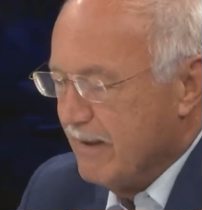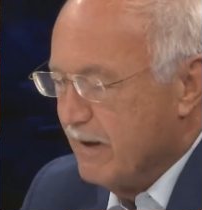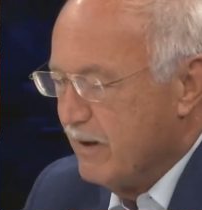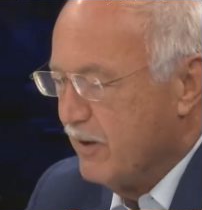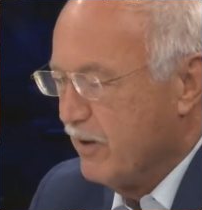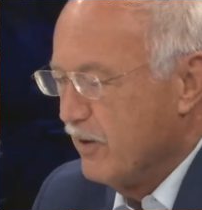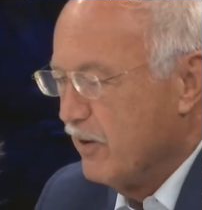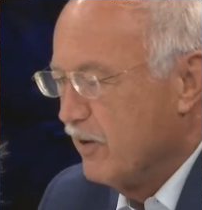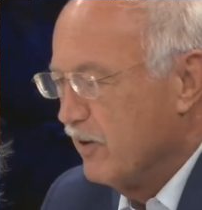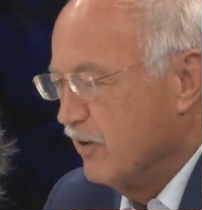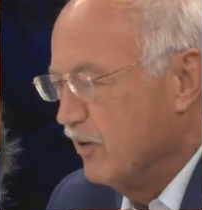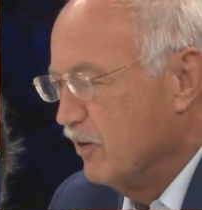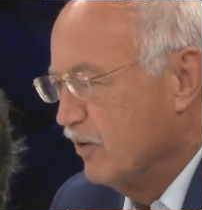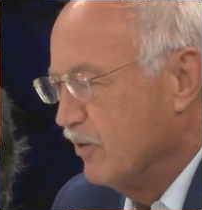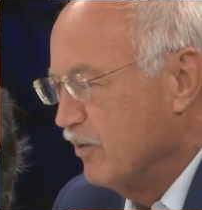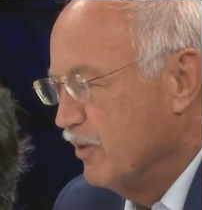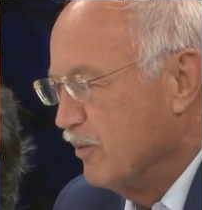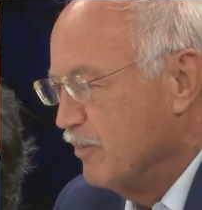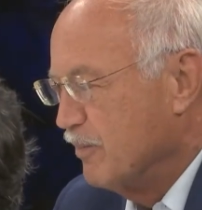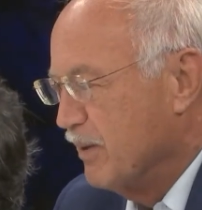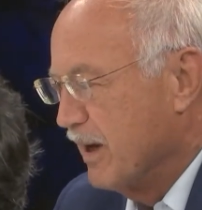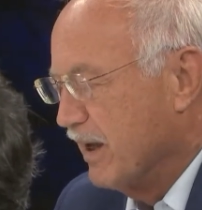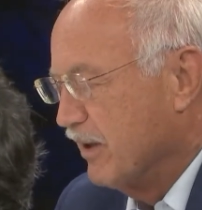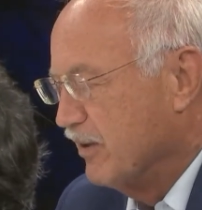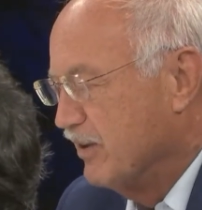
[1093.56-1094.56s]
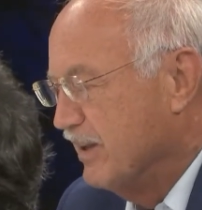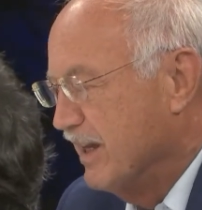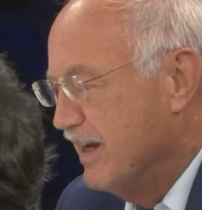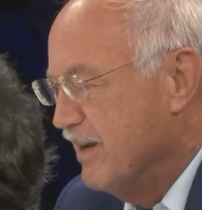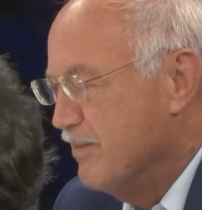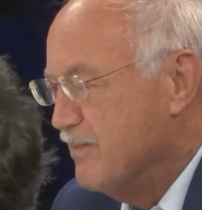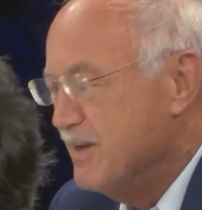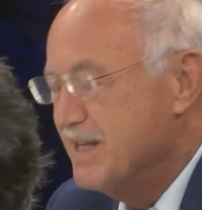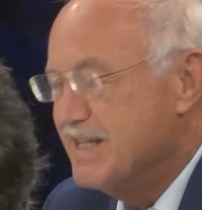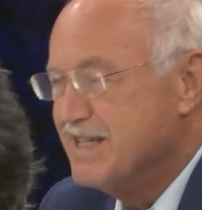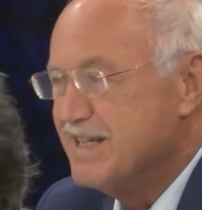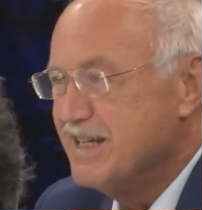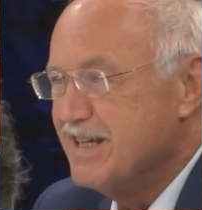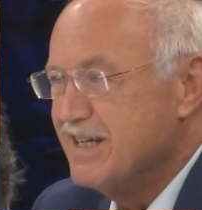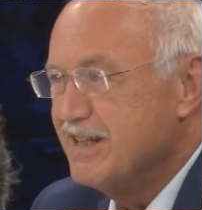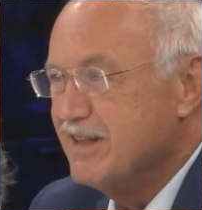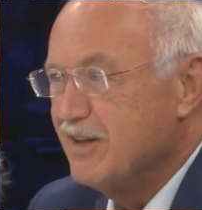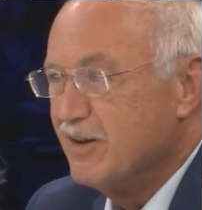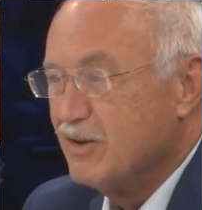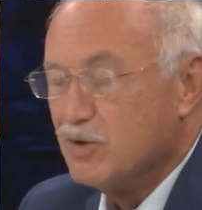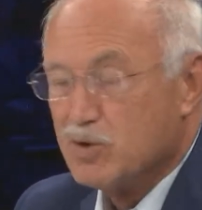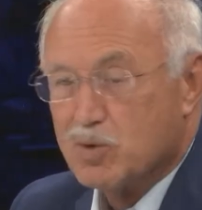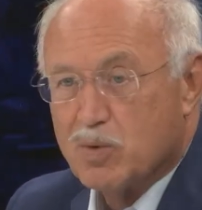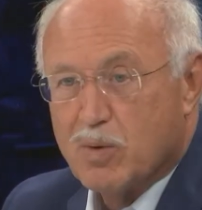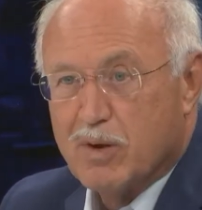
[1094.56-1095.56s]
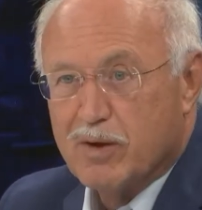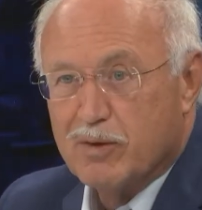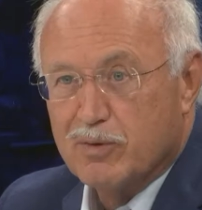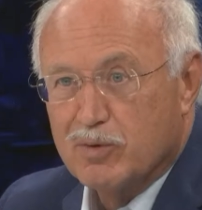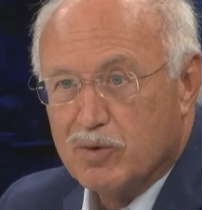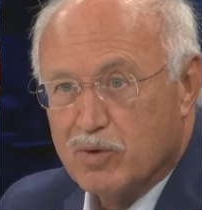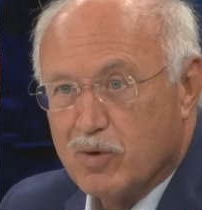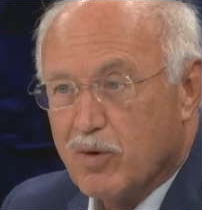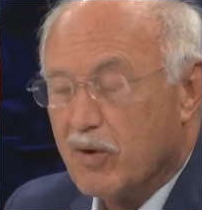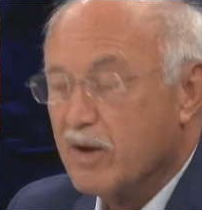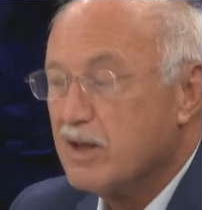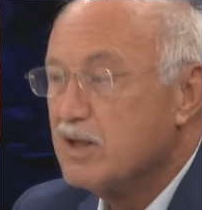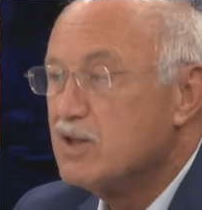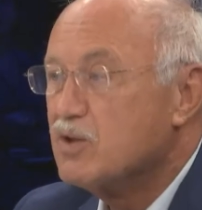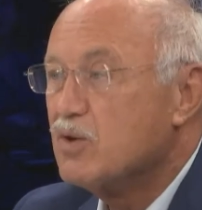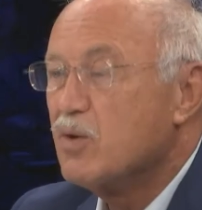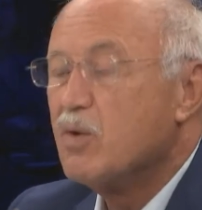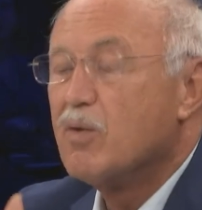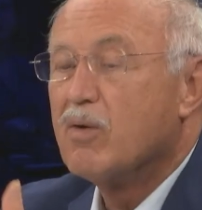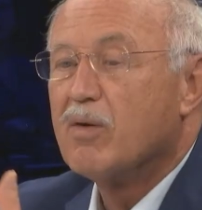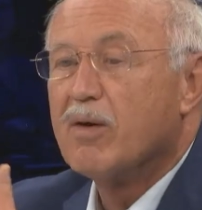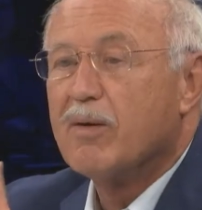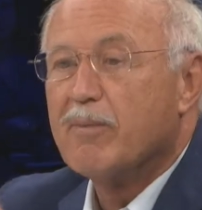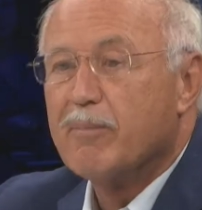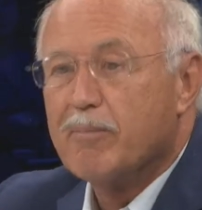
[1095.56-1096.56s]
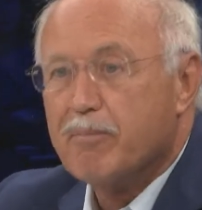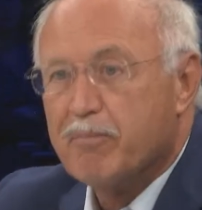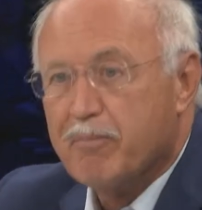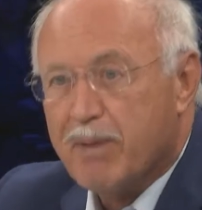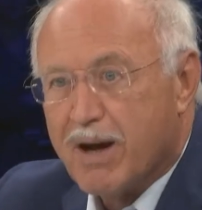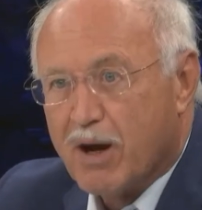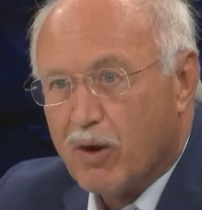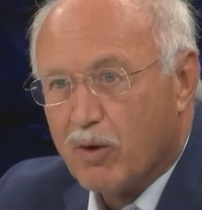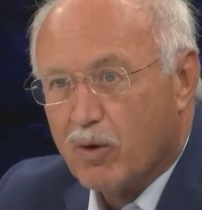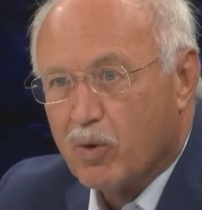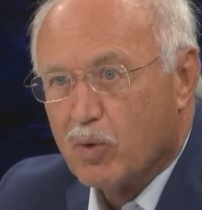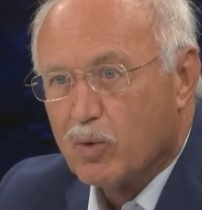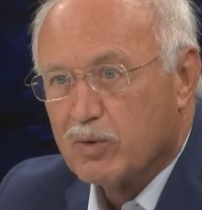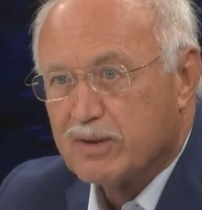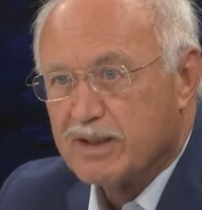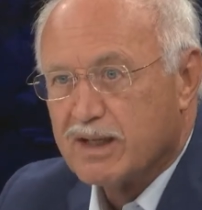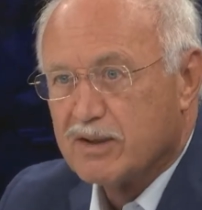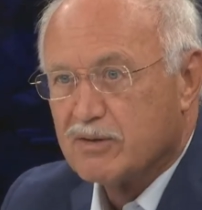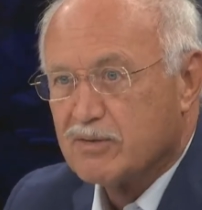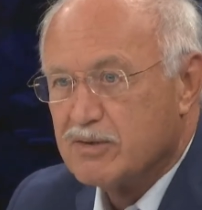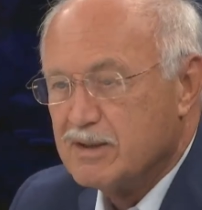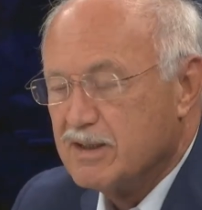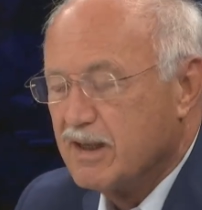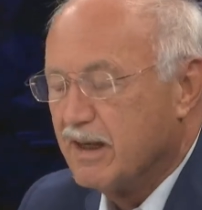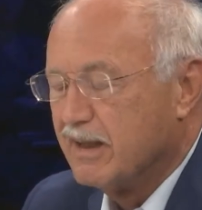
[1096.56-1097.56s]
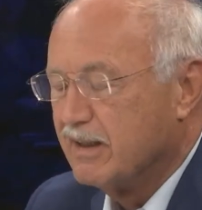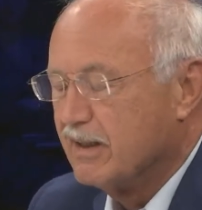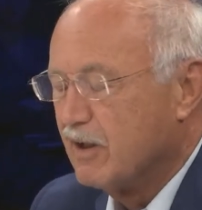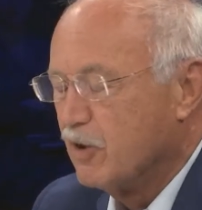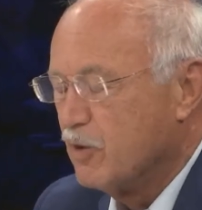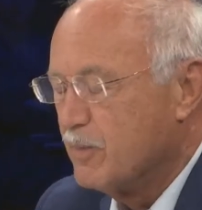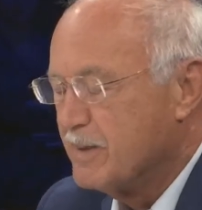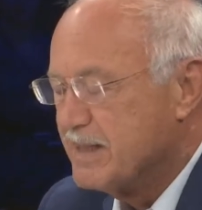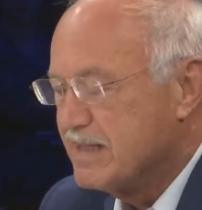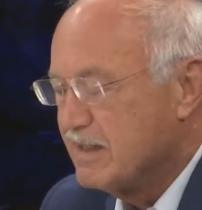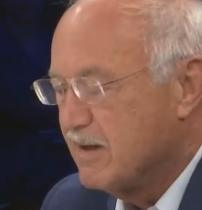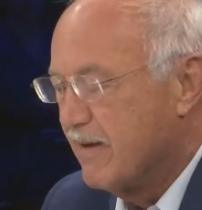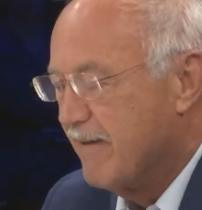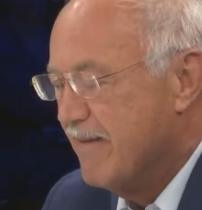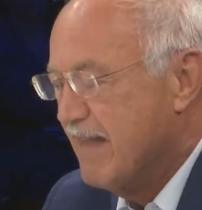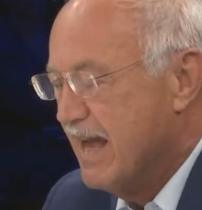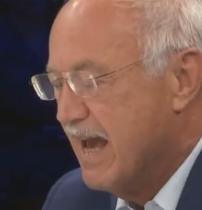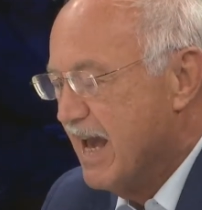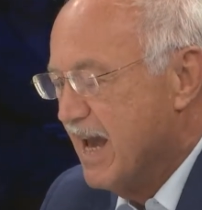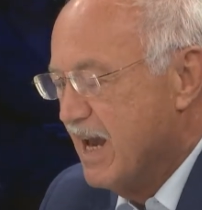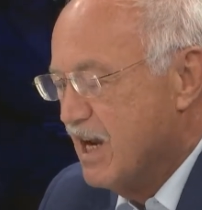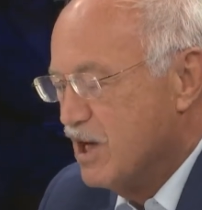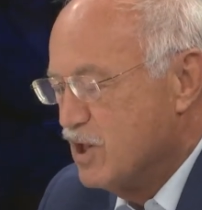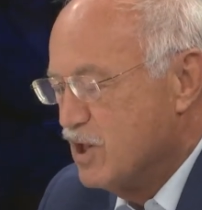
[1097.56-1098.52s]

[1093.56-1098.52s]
provide the appropriate correction, either through telemedicine or through